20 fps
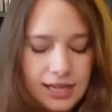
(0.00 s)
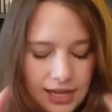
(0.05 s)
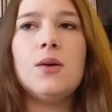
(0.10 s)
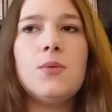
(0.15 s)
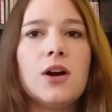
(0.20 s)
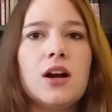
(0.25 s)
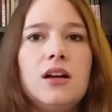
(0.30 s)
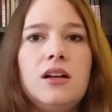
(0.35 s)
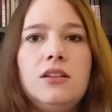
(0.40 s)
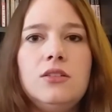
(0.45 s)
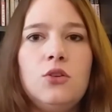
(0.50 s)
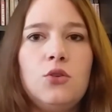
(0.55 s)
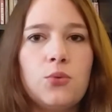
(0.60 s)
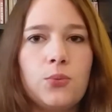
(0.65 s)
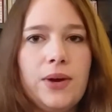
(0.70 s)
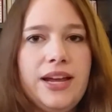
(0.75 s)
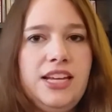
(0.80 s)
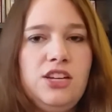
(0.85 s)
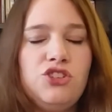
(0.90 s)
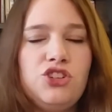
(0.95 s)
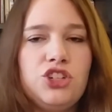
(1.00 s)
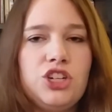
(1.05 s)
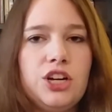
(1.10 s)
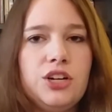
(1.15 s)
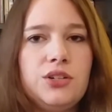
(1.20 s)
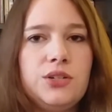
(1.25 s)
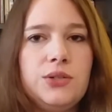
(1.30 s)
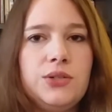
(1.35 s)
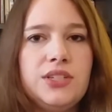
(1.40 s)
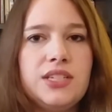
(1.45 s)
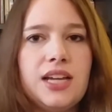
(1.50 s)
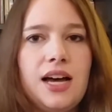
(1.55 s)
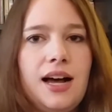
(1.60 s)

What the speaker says: They were all great shows.